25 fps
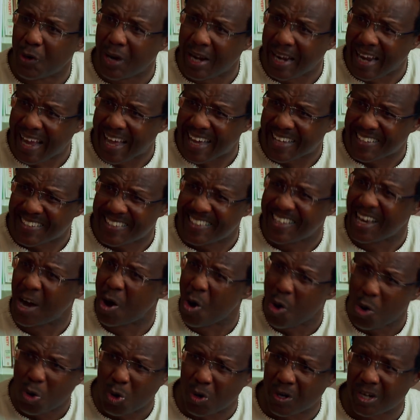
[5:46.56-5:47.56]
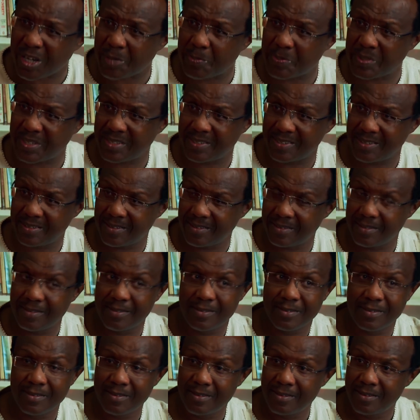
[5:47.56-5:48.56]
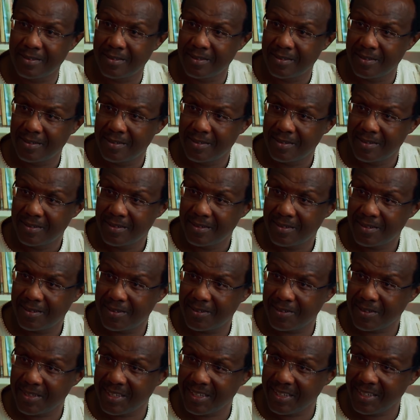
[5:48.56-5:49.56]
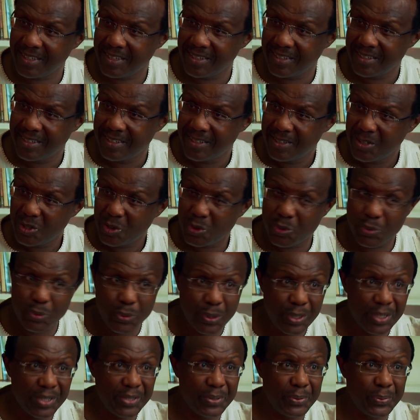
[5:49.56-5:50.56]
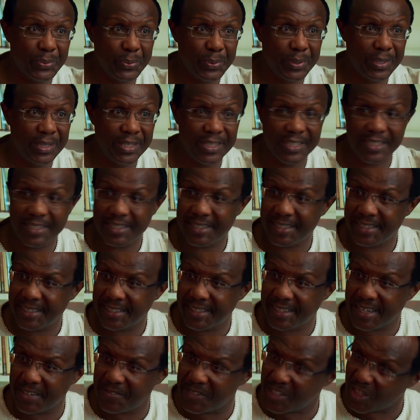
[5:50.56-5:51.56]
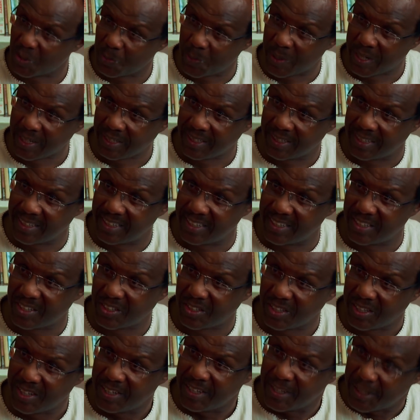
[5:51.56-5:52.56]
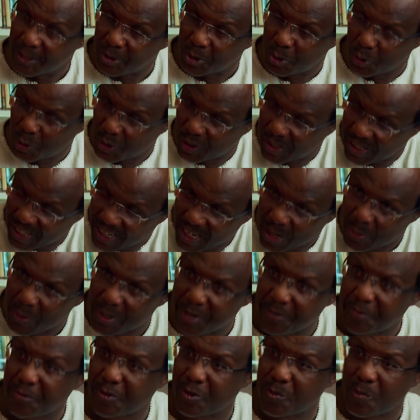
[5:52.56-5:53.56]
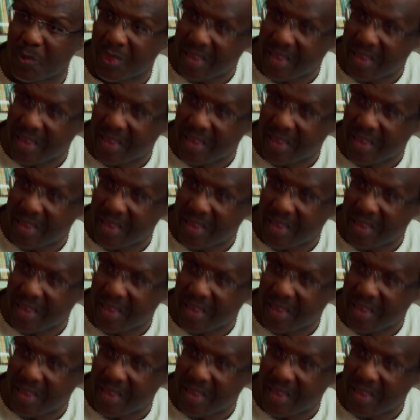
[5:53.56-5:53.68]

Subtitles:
class. They are all corrupt. Okay? So what I would have expected is to stay away from